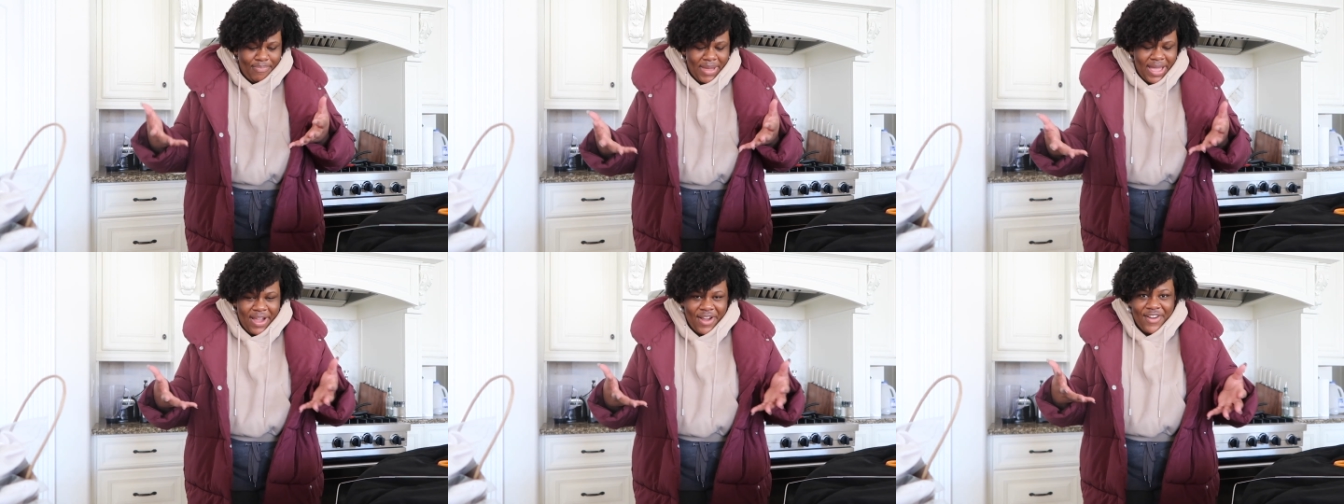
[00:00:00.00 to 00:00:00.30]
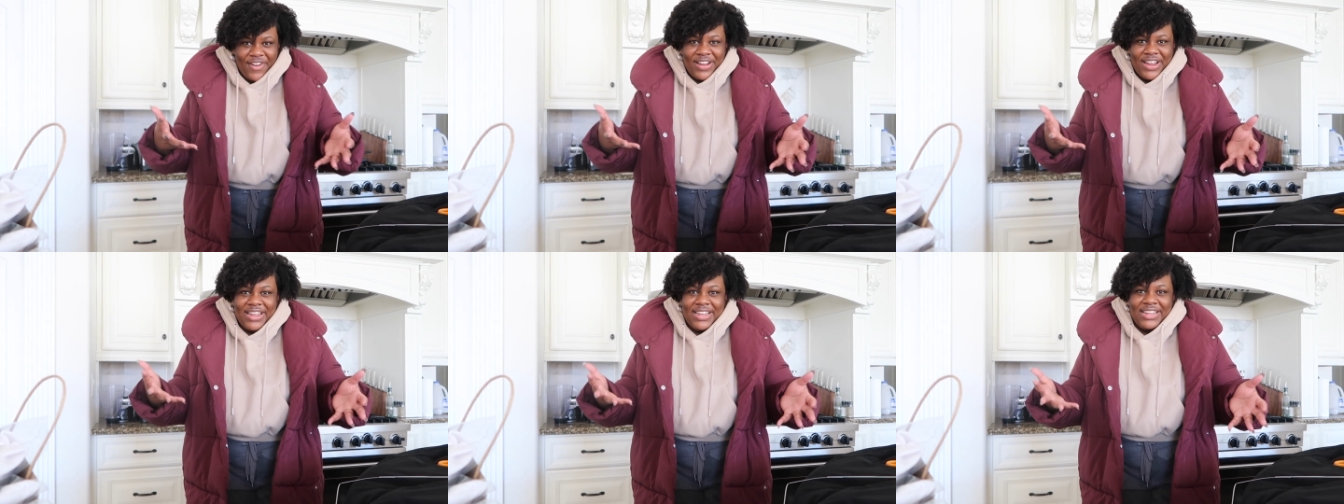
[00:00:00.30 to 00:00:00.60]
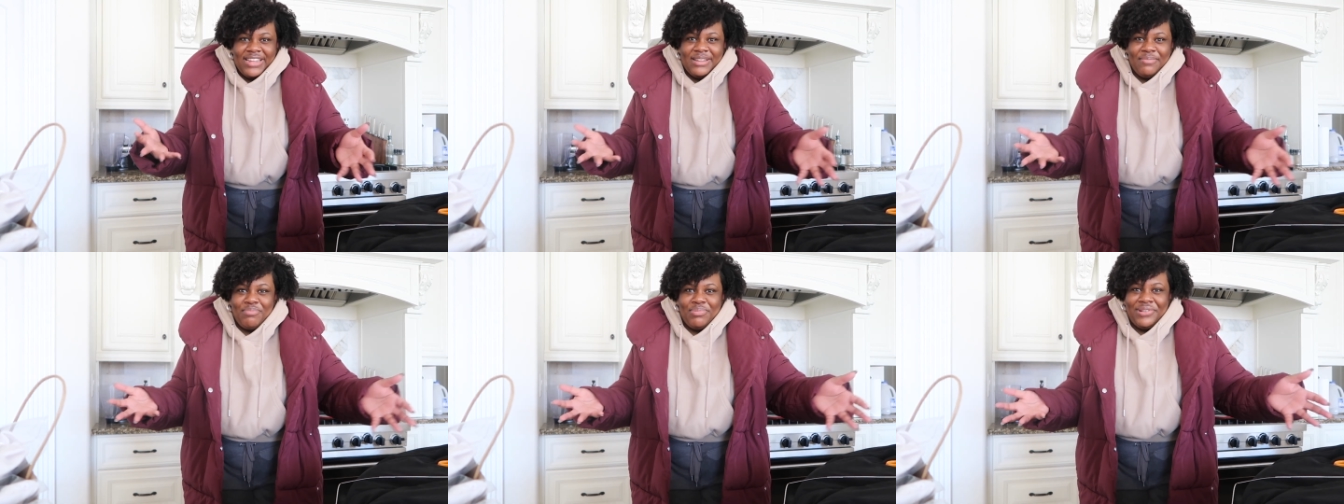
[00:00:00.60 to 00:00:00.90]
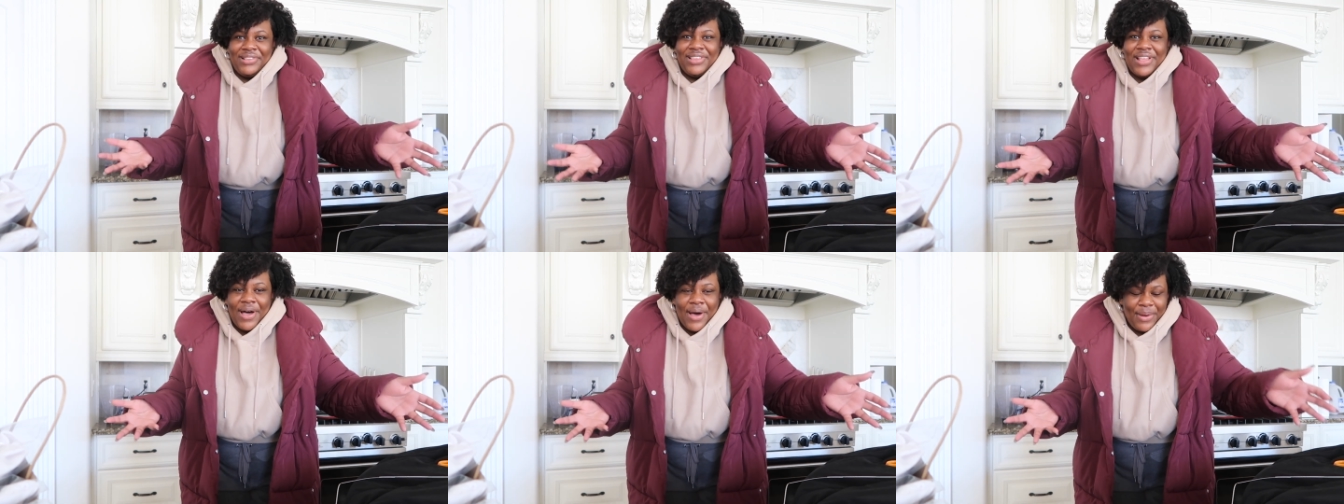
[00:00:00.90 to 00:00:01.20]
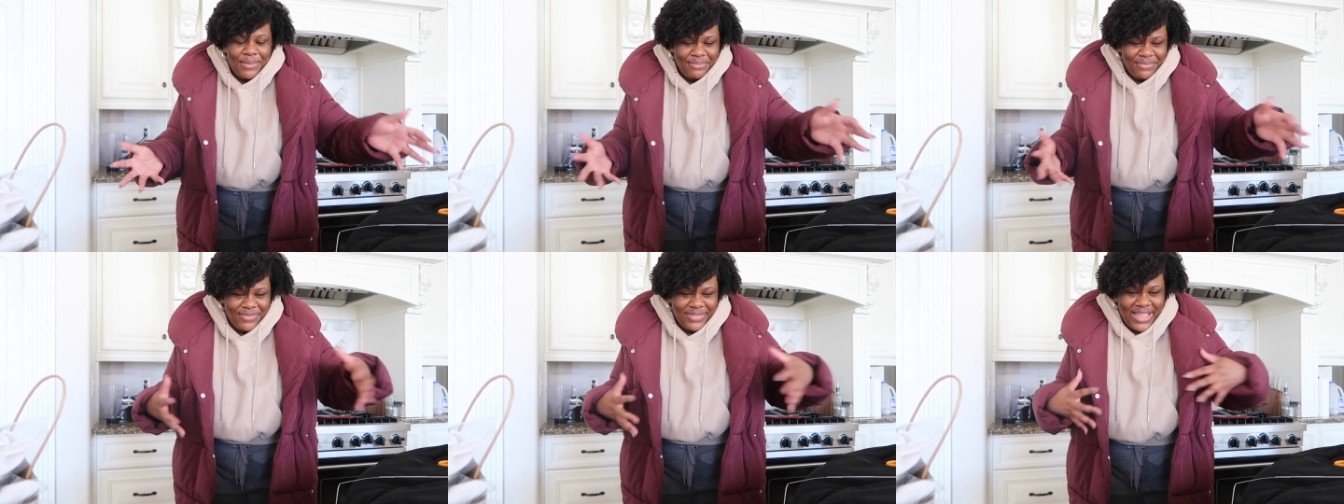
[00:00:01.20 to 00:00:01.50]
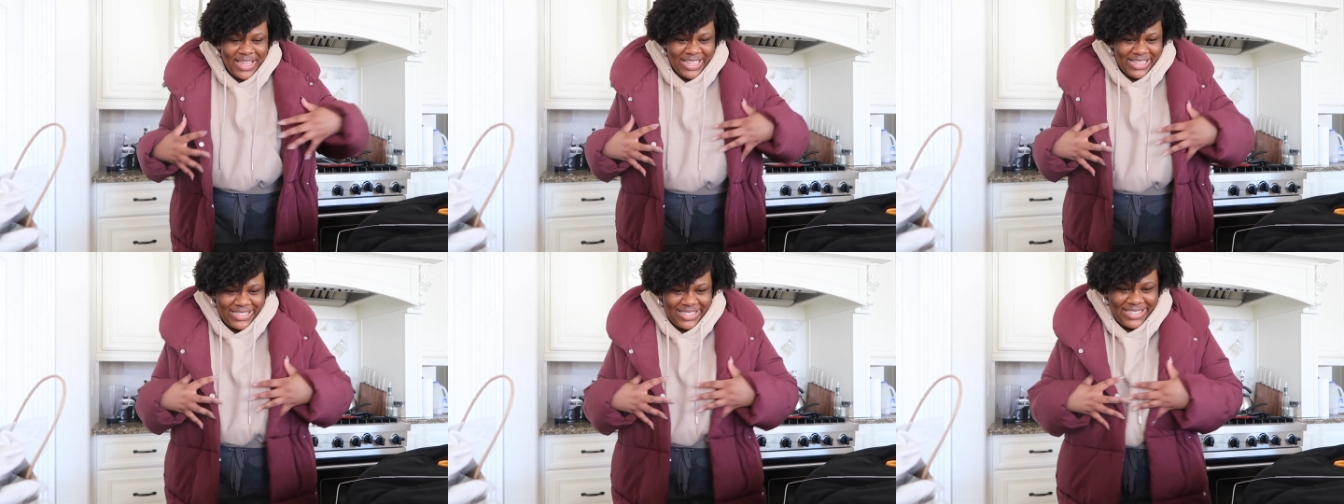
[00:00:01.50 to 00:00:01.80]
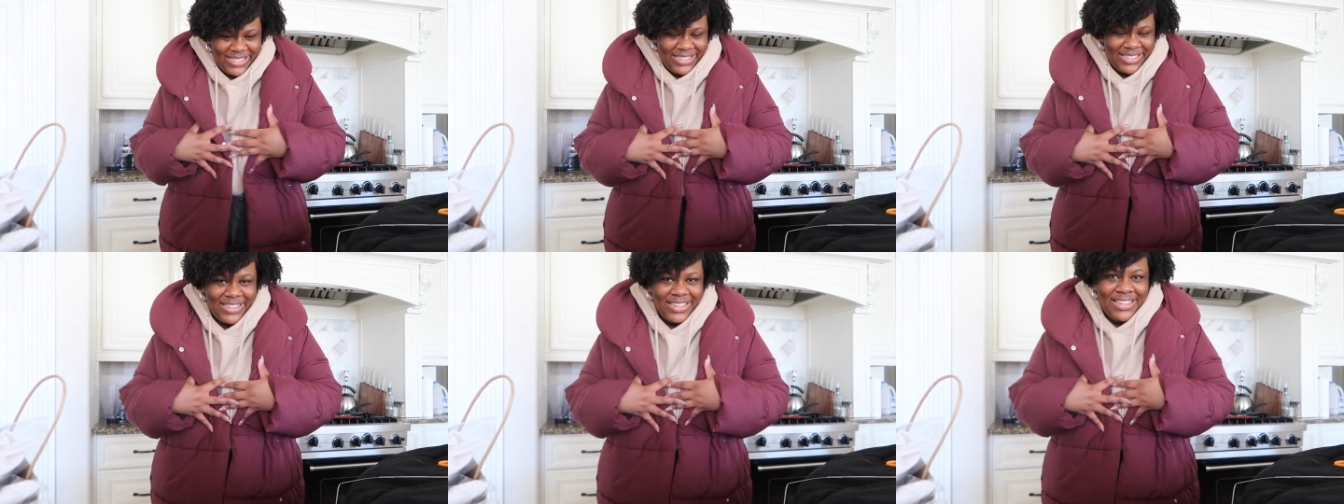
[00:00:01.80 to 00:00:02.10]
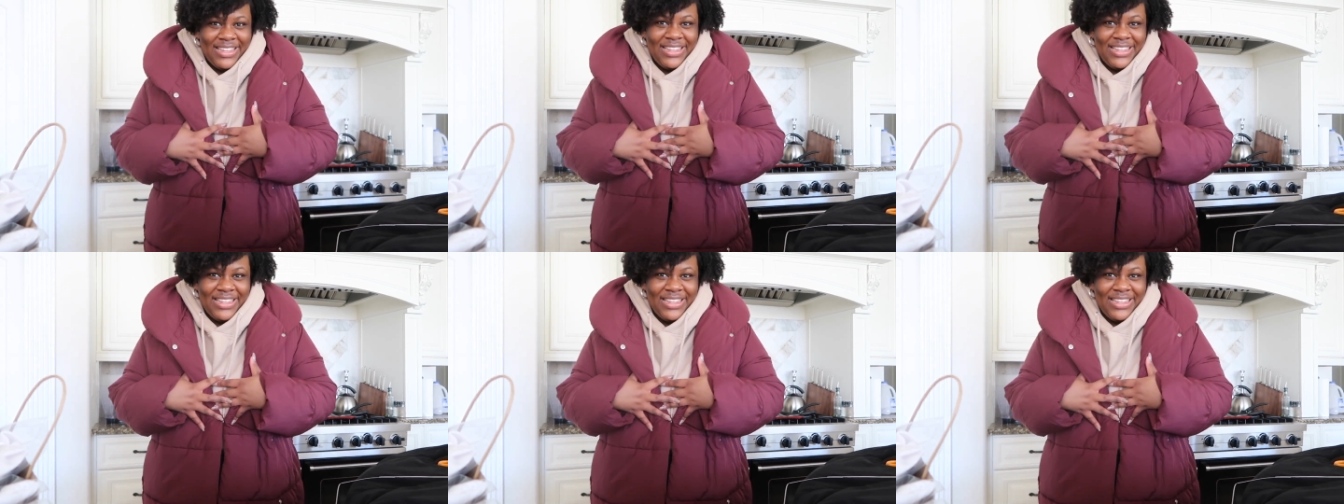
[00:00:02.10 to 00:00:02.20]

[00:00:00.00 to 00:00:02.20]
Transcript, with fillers: berry, plum, like it's,